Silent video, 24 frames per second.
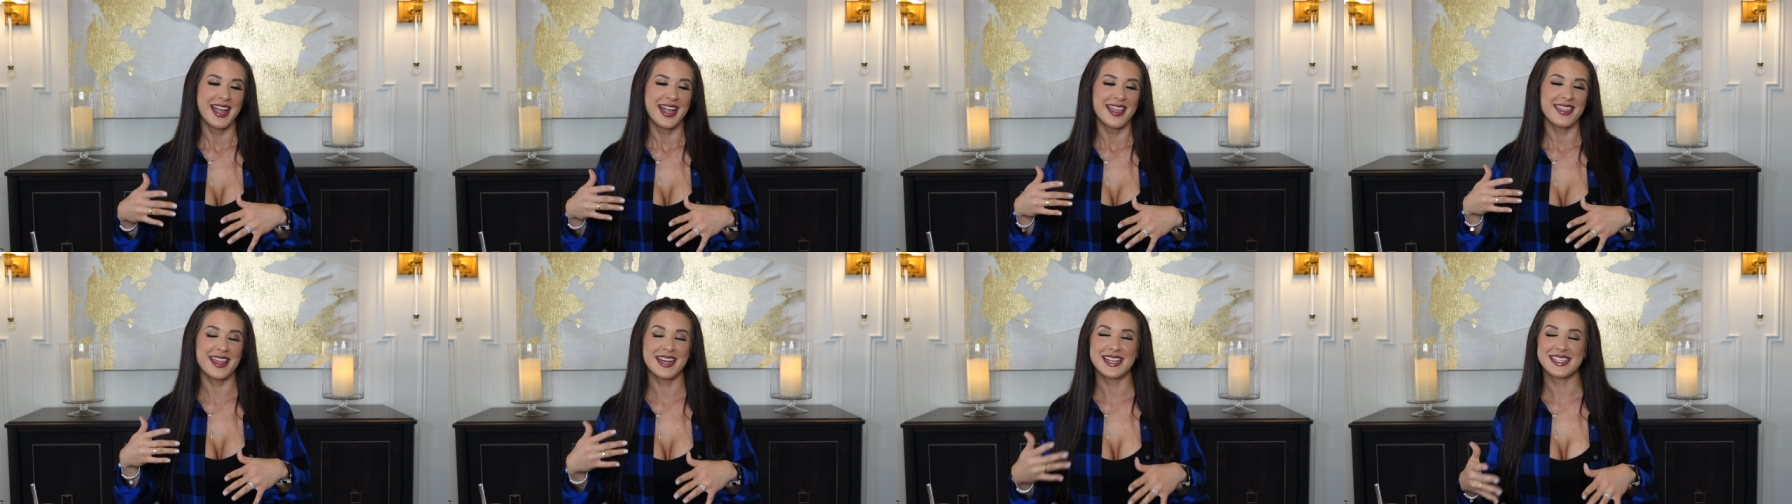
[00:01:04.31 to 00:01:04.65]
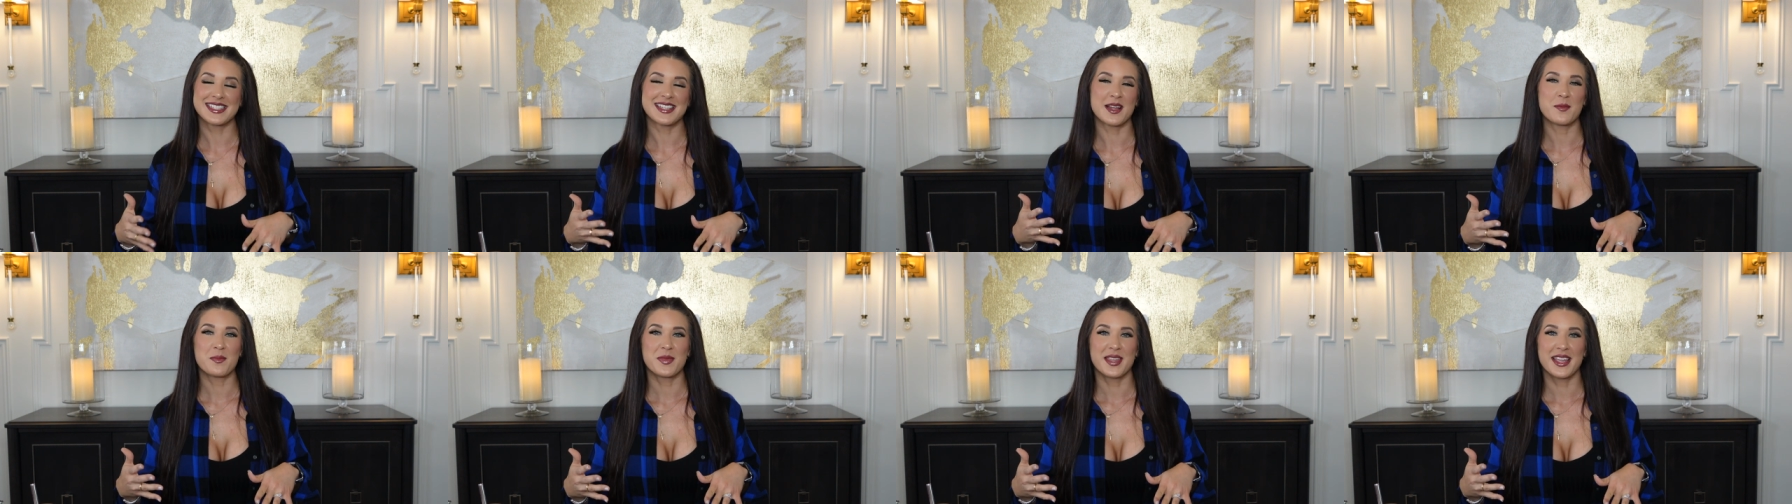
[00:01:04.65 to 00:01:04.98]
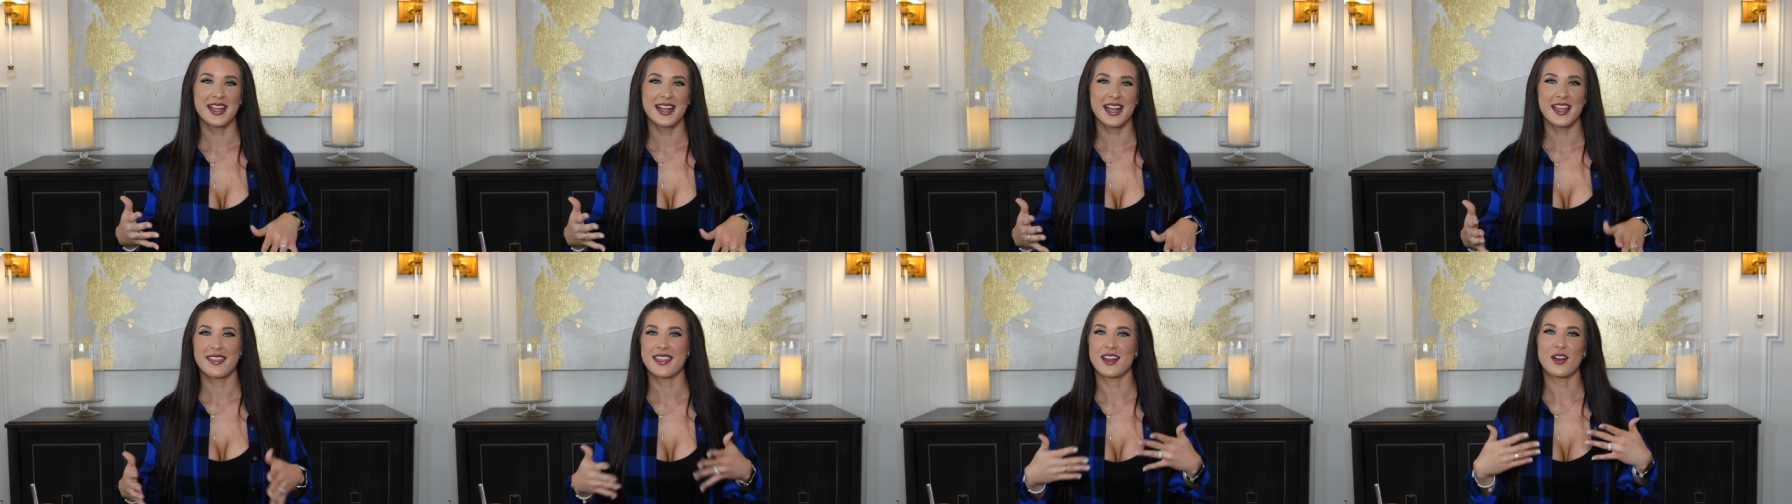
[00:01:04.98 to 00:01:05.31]
that is
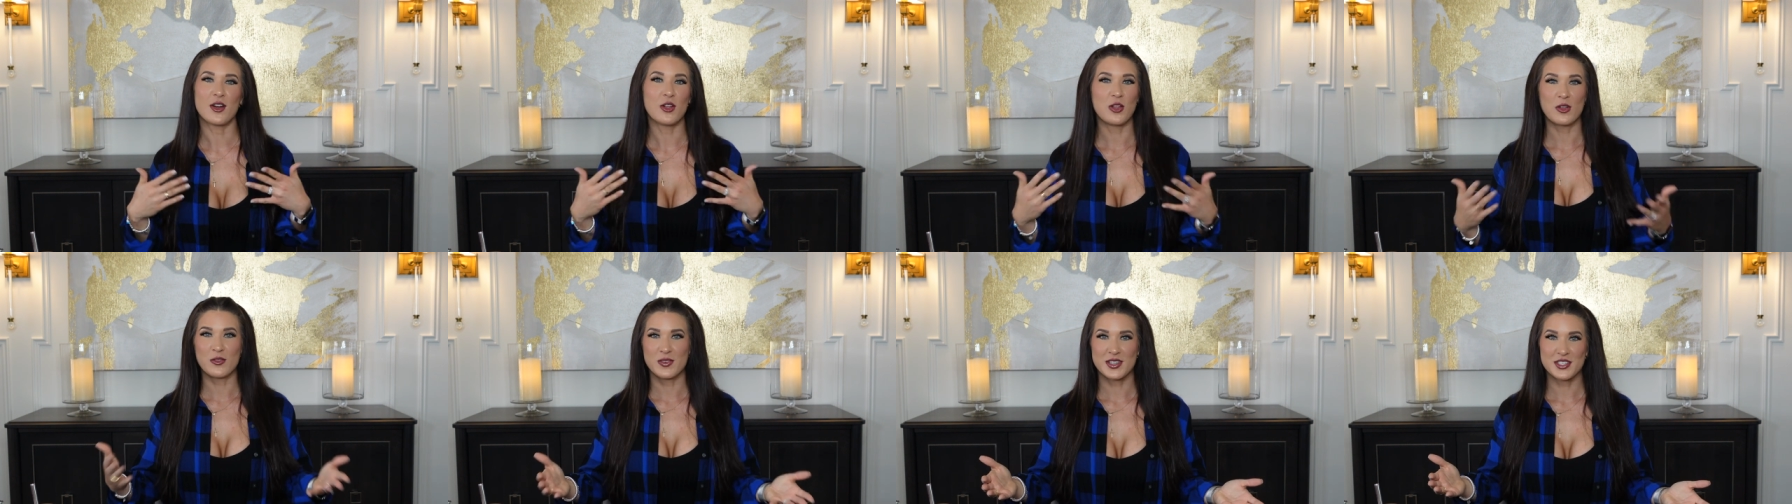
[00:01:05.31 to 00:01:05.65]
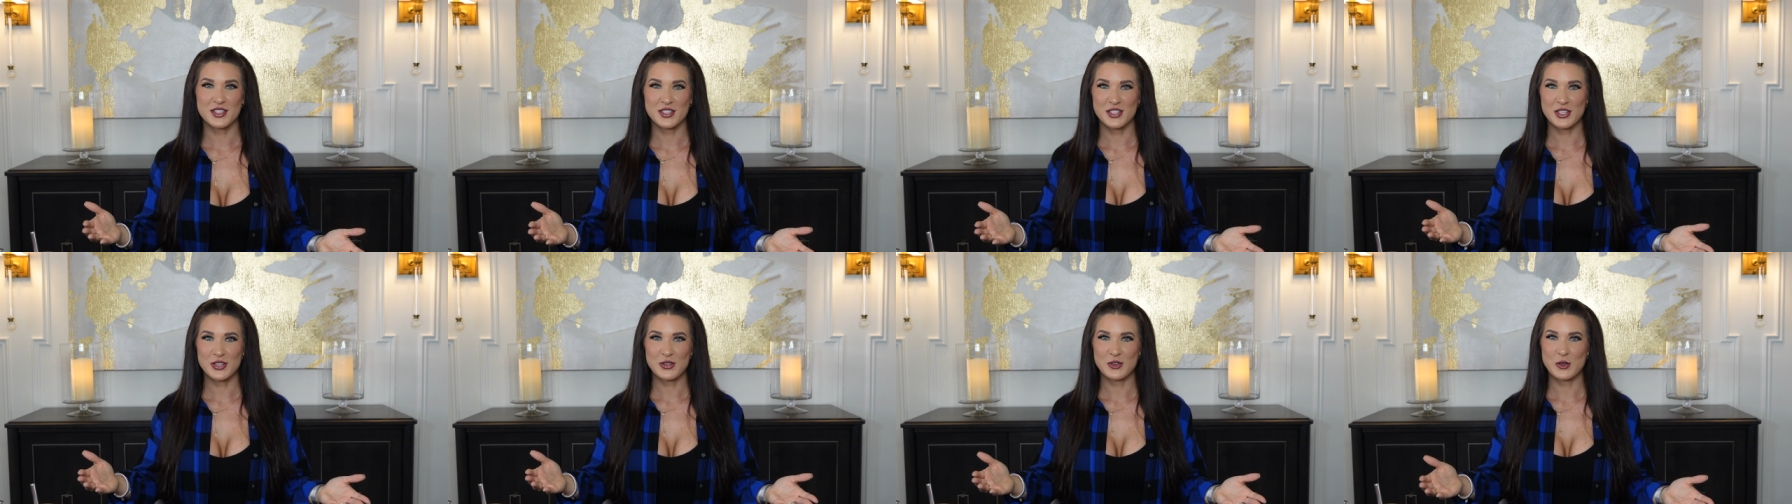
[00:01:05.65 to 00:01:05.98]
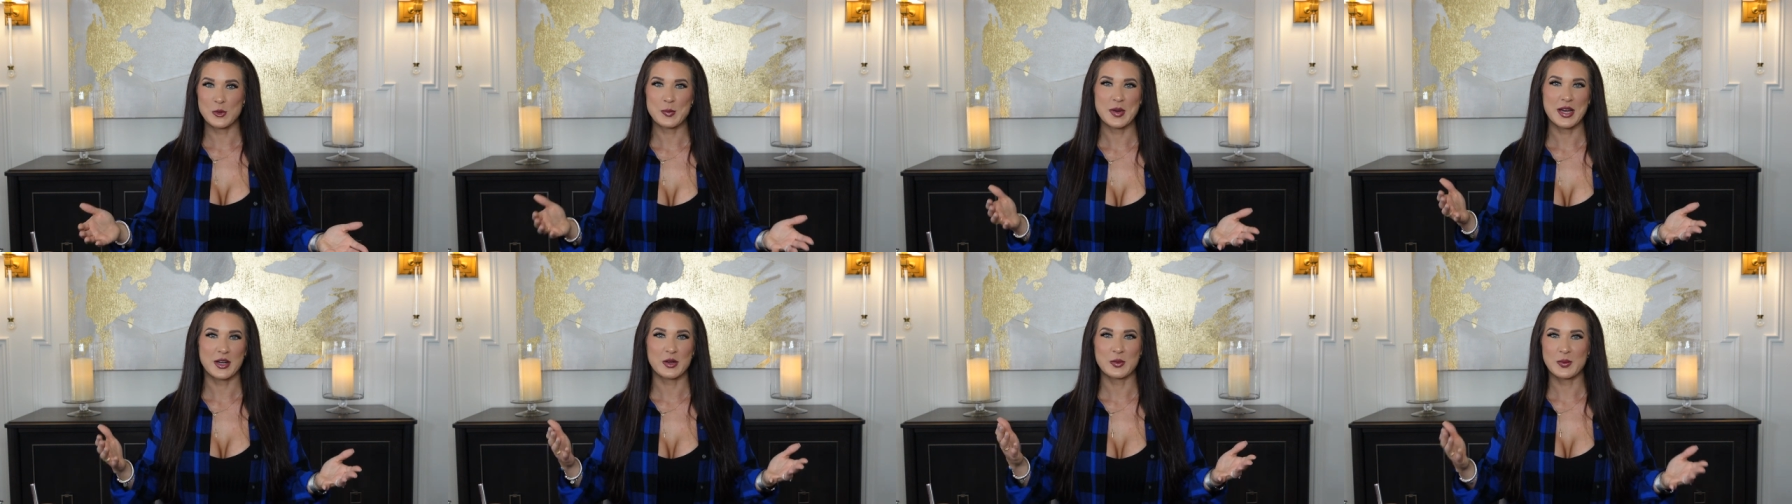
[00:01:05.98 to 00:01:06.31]
something that all of us do,
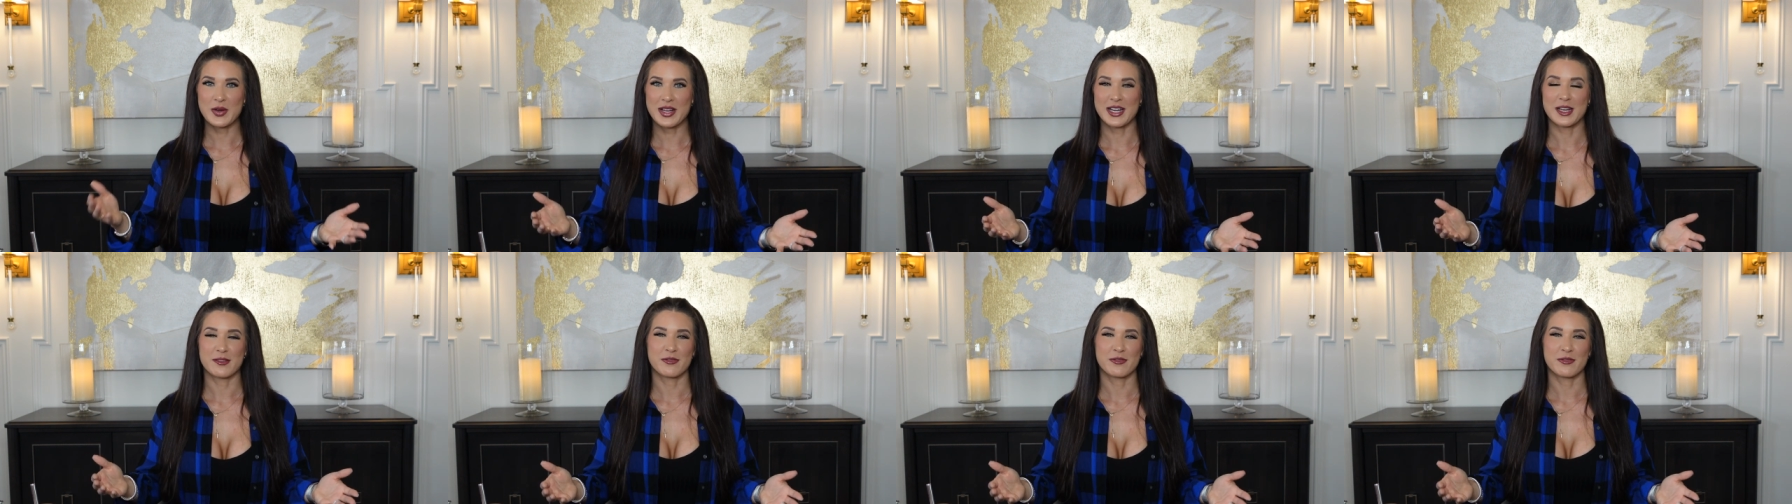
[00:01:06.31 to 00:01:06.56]
no matter what.